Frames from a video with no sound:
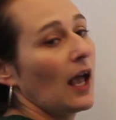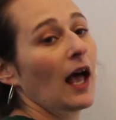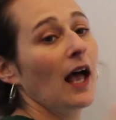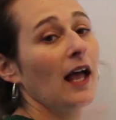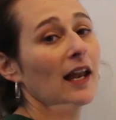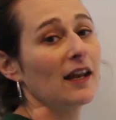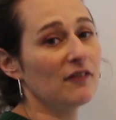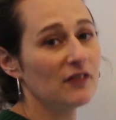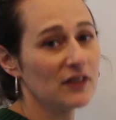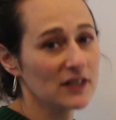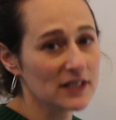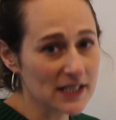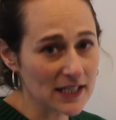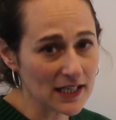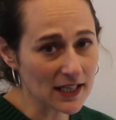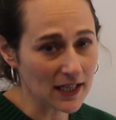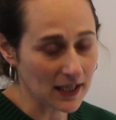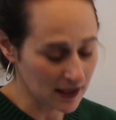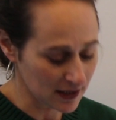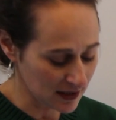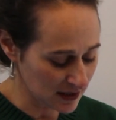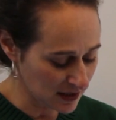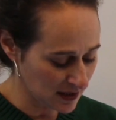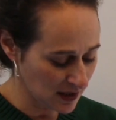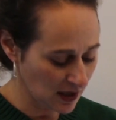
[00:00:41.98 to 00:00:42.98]
And if it
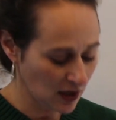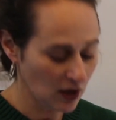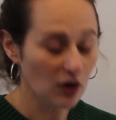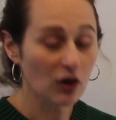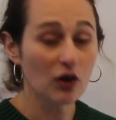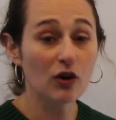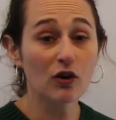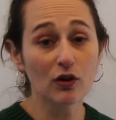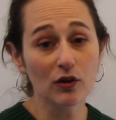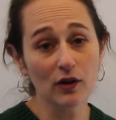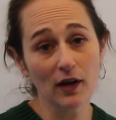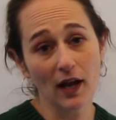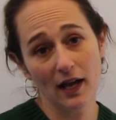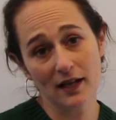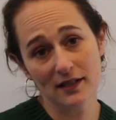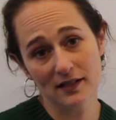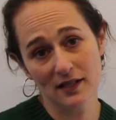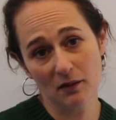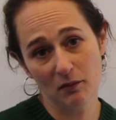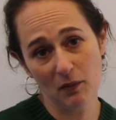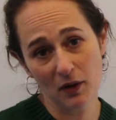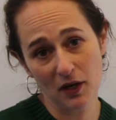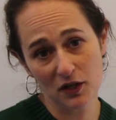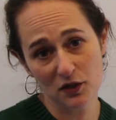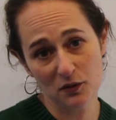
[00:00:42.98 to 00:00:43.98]
didn't, good
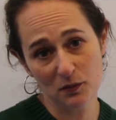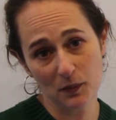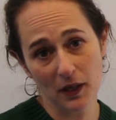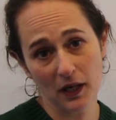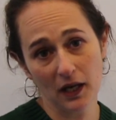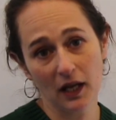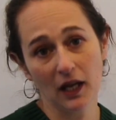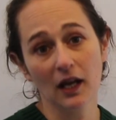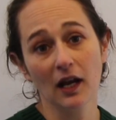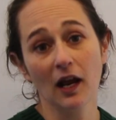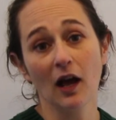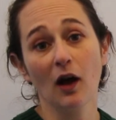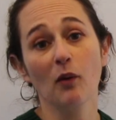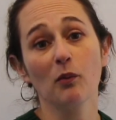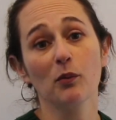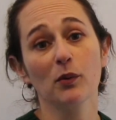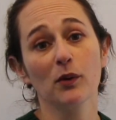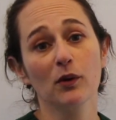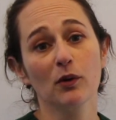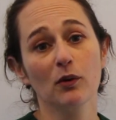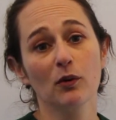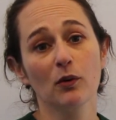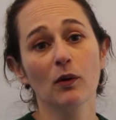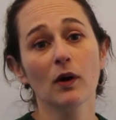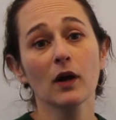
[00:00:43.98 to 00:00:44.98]
asset management can help
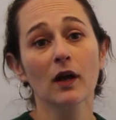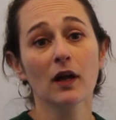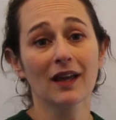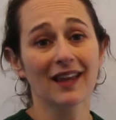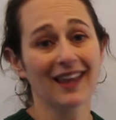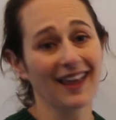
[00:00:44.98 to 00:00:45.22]
you